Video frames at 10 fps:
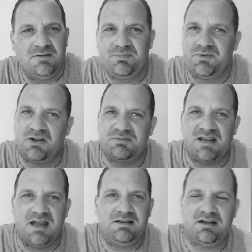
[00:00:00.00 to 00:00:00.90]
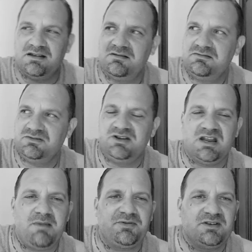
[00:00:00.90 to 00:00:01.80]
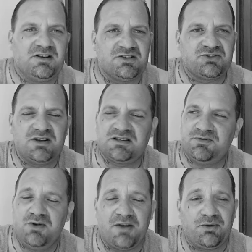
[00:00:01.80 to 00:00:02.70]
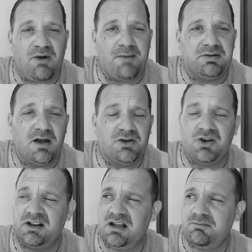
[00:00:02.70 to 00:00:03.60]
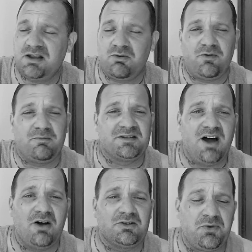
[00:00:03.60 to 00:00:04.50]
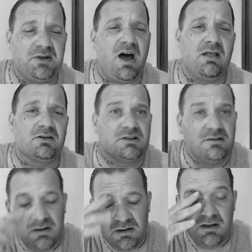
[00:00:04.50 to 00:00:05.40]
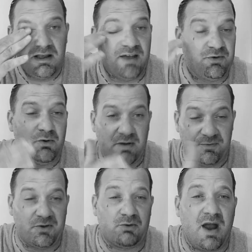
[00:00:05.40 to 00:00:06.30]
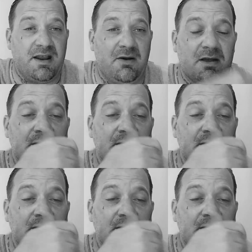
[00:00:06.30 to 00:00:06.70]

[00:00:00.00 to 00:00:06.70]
You know what I'm saying? You get them out there in the streets. If you got the right plug, you're going to get them anywhere from $1 to $3 if you're in the right area.